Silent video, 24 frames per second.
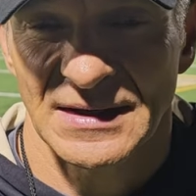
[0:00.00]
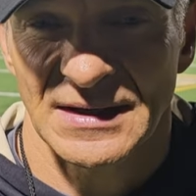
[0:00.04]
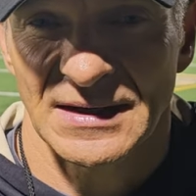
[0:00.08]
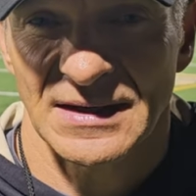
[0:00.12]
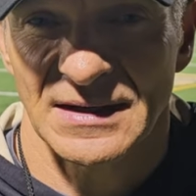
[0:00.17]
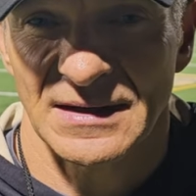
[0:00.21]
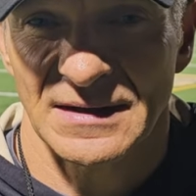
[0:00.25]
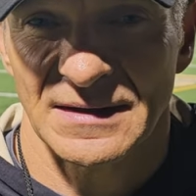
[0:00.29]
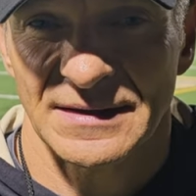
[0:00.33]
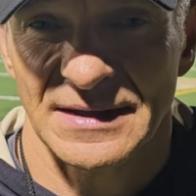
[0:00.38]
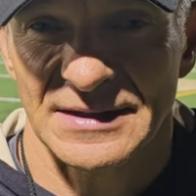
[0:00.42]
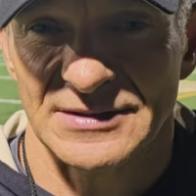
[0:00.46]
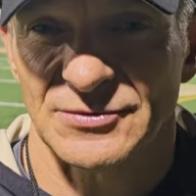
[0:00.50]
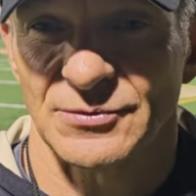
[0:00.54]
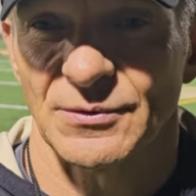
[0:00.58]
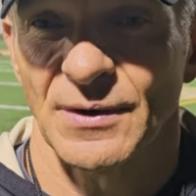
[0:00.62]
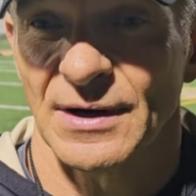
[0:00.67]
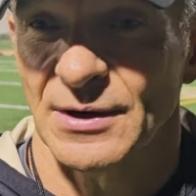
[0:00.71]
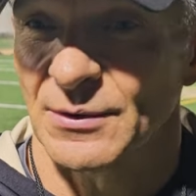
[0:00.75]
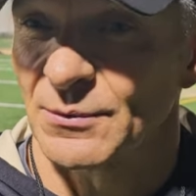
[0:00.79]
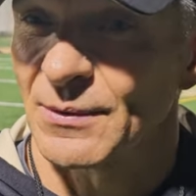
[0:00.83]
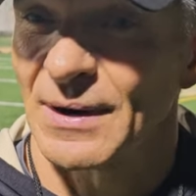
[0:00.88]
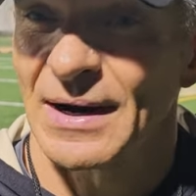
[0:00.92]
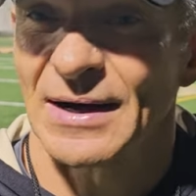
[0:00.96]
Uh, that's
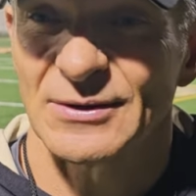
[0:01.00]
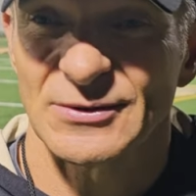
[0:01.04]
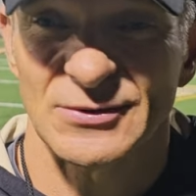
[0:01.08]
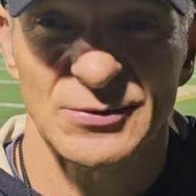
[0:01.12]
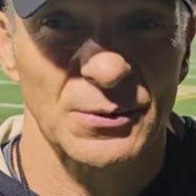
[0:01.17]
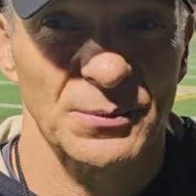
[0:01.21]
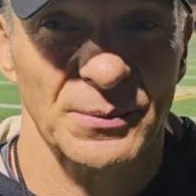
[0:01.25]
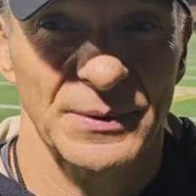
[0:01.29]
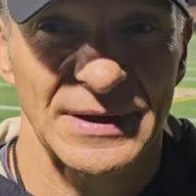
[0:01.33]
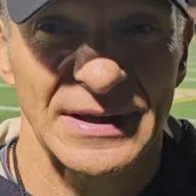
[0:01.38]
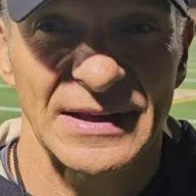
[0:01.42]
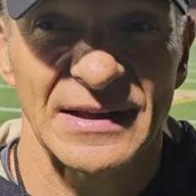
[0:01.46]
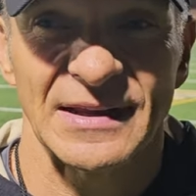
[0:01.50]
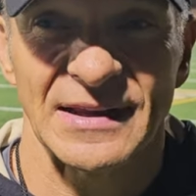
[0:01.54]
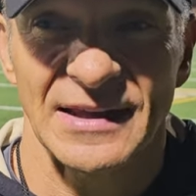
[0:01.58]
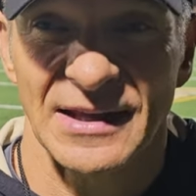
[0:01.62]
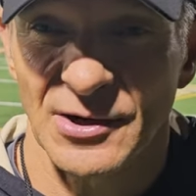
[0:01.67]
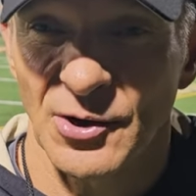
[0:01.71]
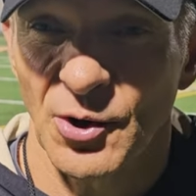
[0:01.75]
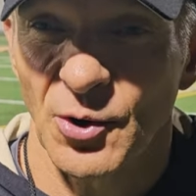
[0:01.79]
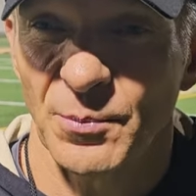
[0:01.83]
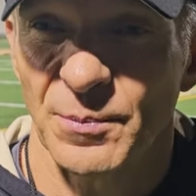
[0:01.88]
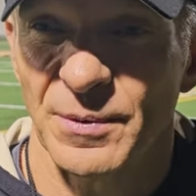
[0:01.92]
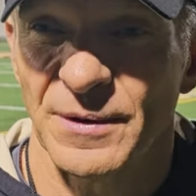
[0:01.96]
running routes where we can
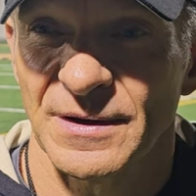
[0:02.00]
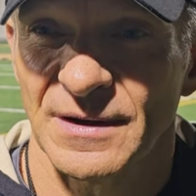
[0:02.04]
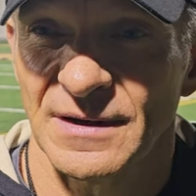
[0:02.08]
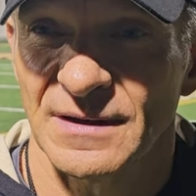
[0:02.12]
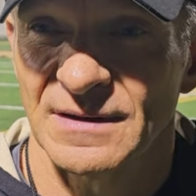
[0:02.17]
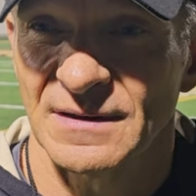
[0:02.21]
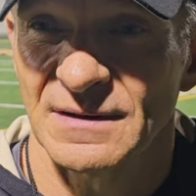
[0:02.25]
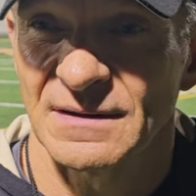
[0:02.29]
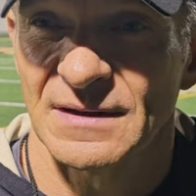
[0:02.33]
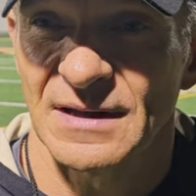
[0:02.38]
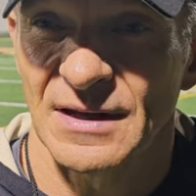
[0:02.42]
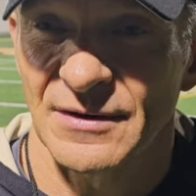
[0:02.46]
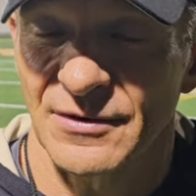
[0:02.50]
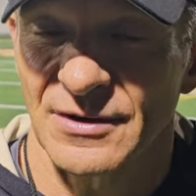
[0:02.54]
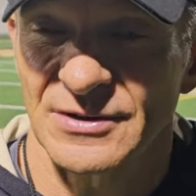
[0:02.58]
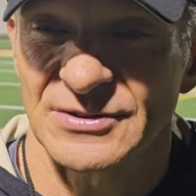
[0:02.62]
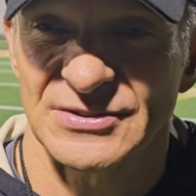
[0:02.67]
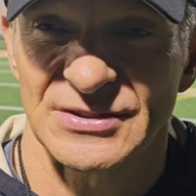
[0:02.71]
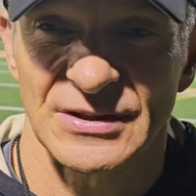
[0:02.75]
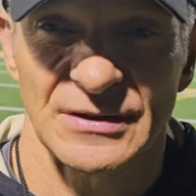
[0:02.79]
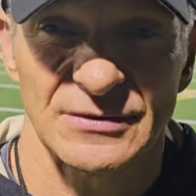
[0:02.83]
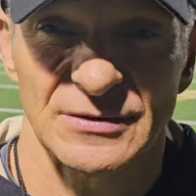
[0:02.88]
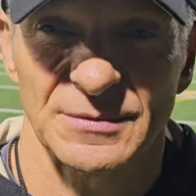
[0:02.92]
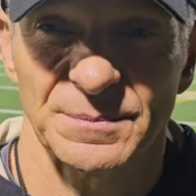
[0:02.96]
get open and get
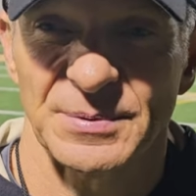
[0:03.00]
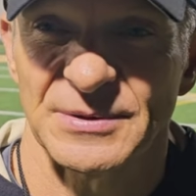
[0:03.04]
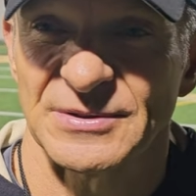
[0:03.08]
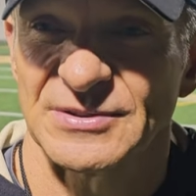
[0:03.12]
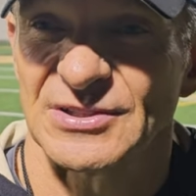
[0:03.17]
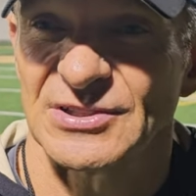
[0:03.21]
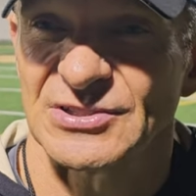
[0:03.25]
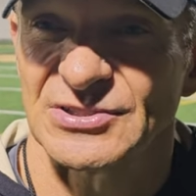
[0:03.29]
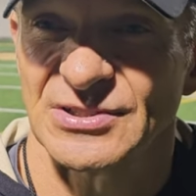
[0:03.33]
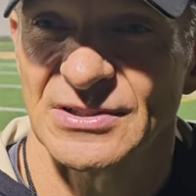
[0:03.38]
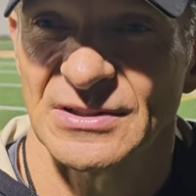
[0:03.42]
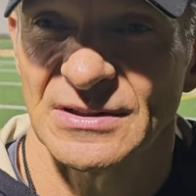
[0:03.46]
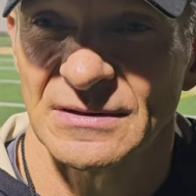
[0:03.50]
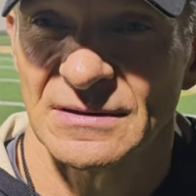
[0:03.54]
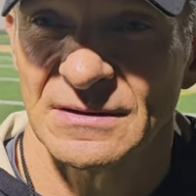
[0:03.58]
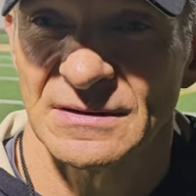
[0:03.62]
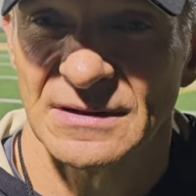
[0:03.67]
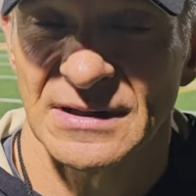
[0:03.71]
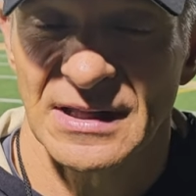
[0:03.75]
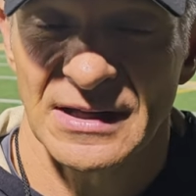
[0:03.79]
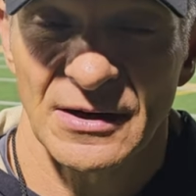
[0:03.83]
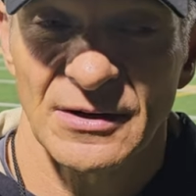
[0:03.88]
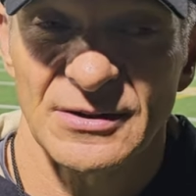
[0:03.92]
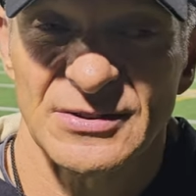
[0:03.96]
ourselves in position,
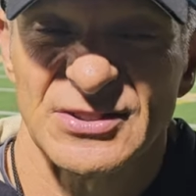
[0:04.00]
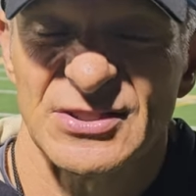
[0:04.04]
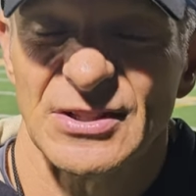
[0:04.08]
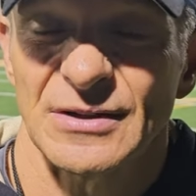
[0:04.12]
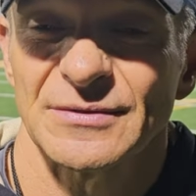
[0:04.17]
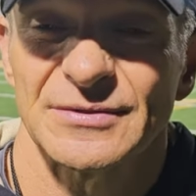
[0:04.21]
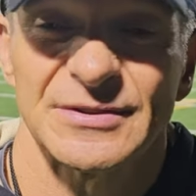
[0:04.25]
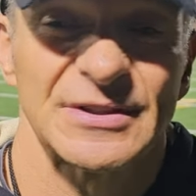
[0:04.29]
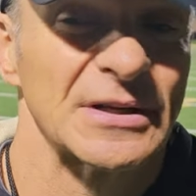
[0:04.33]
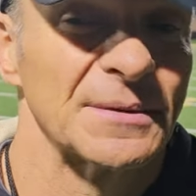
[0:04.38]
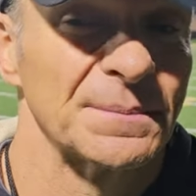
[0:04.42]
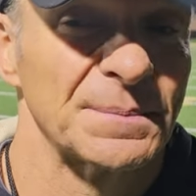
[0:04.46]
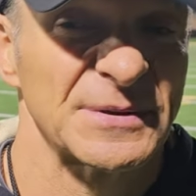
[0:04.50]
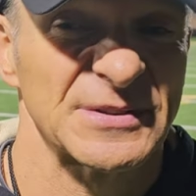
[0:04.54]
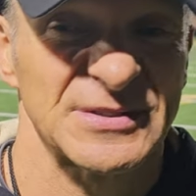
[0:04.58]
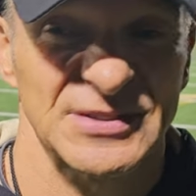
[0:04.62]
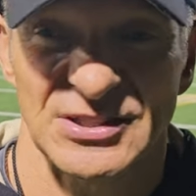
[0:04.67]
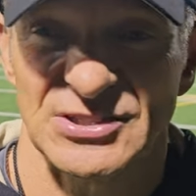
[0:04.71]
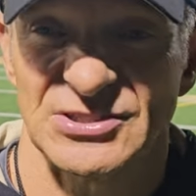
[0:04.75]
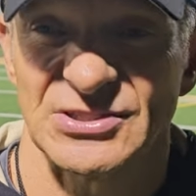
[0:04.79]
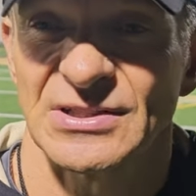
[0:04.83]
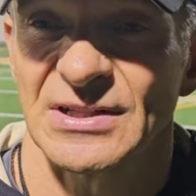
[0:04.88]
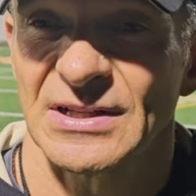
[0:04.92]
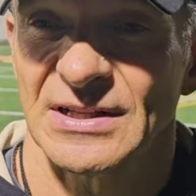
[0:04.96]
get ourselves in
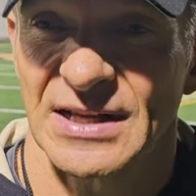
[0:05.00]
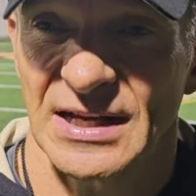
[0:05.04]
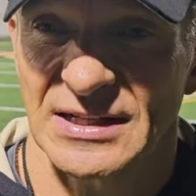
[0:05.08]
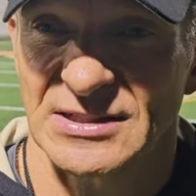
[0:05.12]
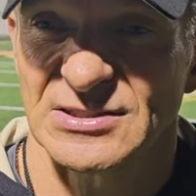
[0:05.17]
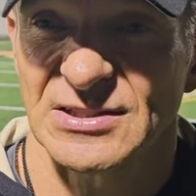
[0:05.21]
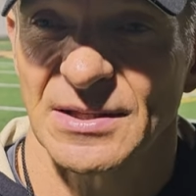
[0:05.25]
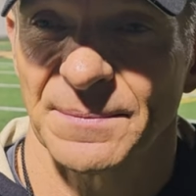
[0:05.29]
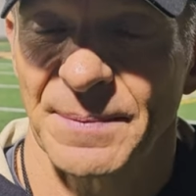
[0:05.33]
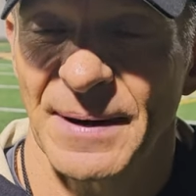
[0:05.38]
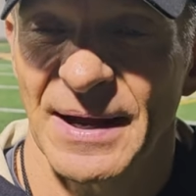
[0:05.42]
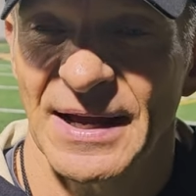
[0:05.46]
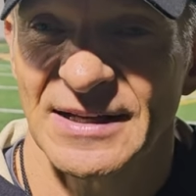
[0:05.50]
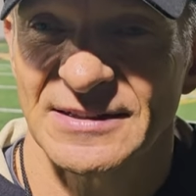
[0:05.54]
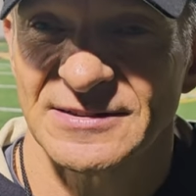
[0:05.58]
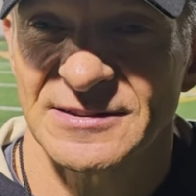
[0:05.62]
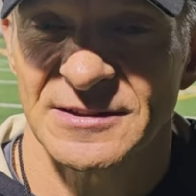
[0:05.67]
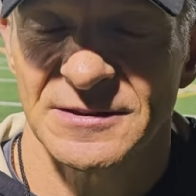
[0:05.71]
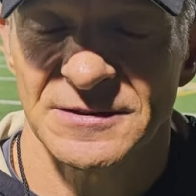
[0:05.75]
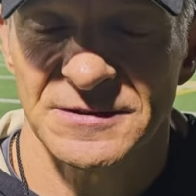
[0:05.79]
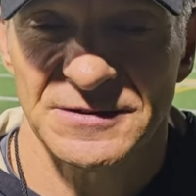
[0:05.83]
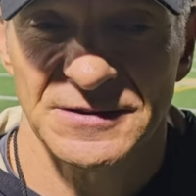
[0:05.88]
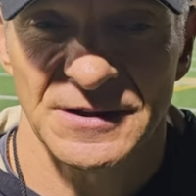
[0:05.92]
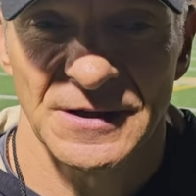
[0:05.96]
position to catch the
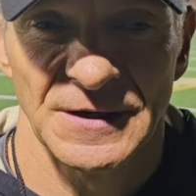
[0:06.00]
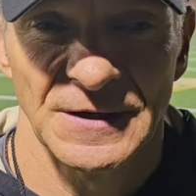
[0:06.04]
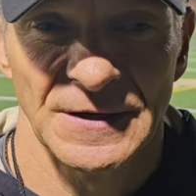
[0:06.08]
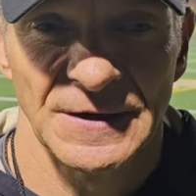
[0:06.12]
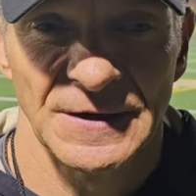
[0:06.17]
passes,